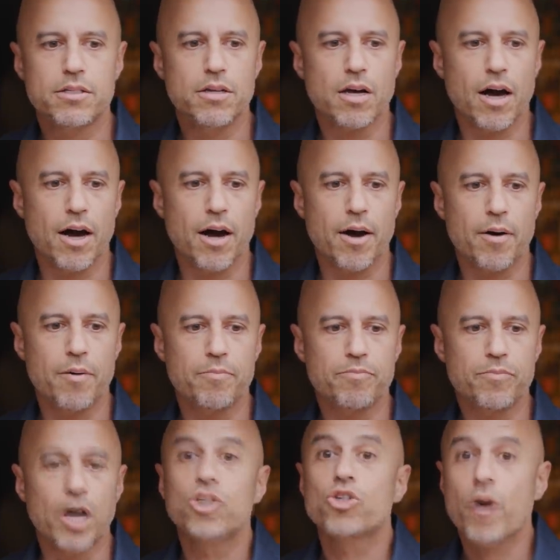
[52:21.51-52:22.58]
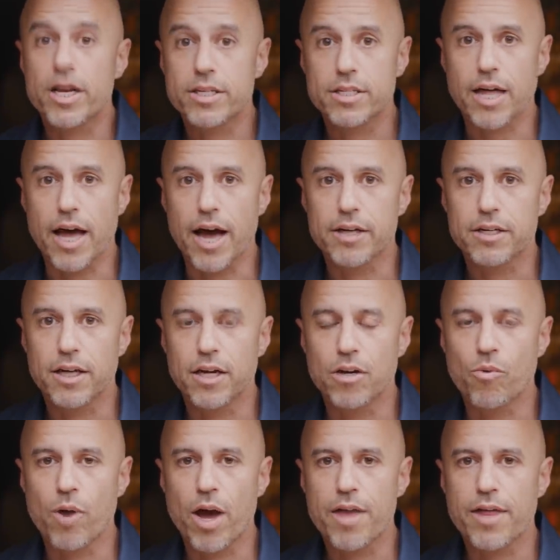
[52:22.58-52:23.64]
Uh, address that in a
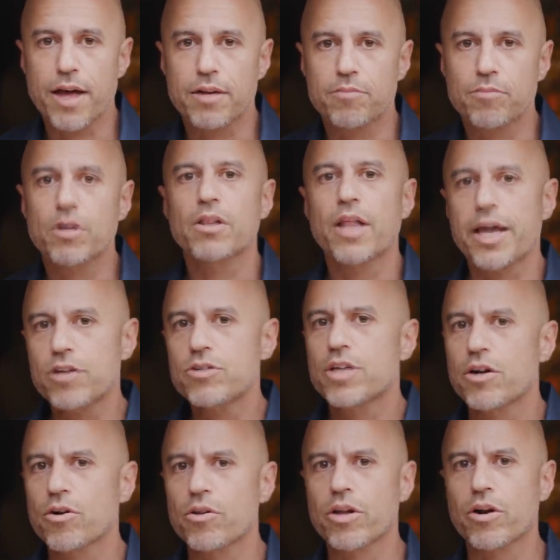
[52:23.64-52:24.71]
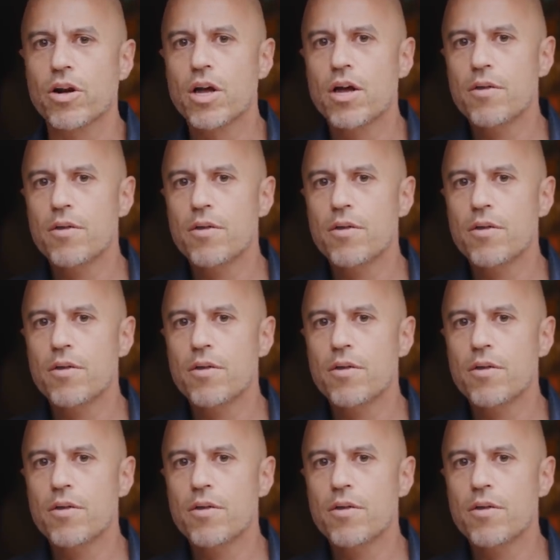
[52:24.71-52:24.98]
way that, like you said earlier,